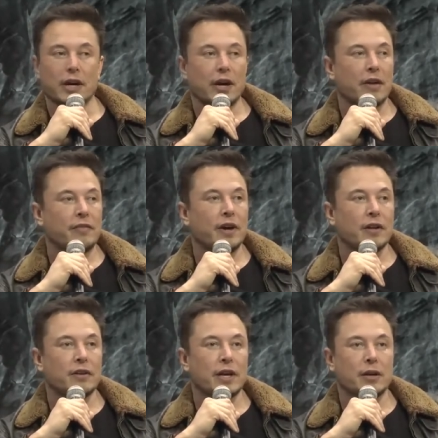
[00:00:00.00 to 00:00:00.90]
and
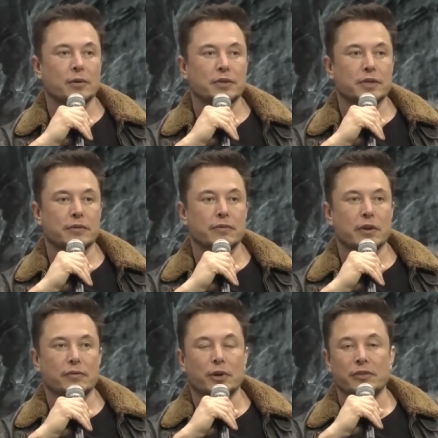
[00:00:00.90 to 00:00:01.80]
found that it was a
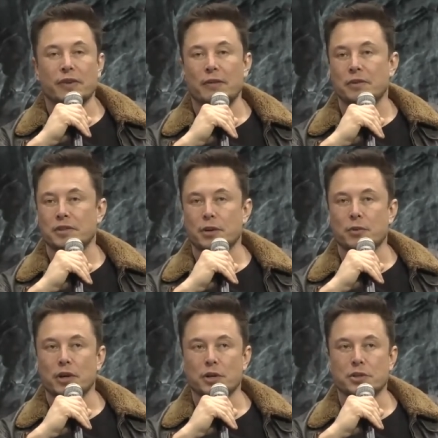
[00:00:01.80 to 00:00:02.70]
45%
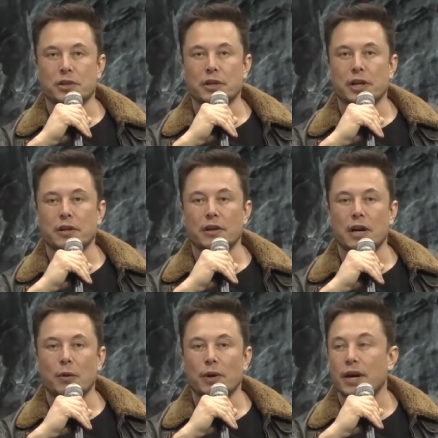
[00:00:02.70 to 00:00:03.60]
reduction in
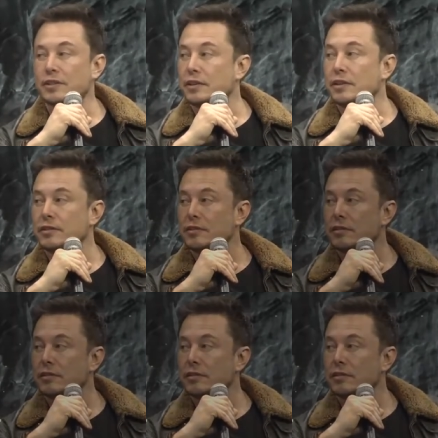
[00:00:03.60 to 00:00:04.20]
highway accidents.